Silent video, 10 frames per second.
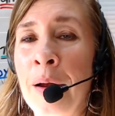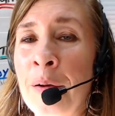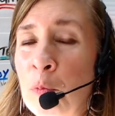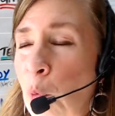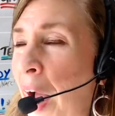
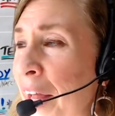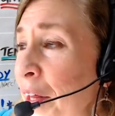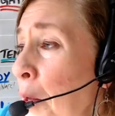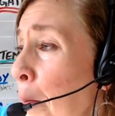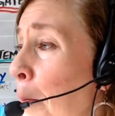Ride
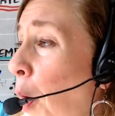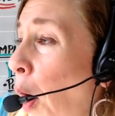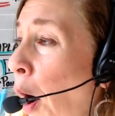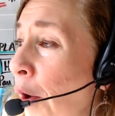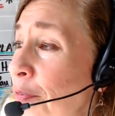him
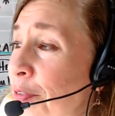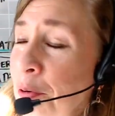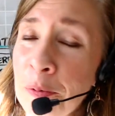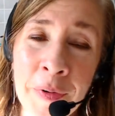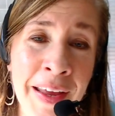off the
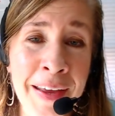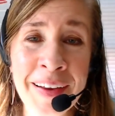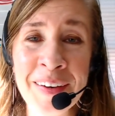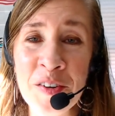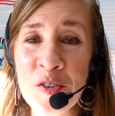
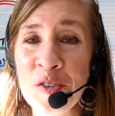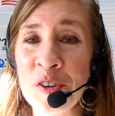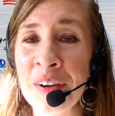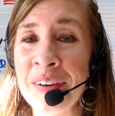range.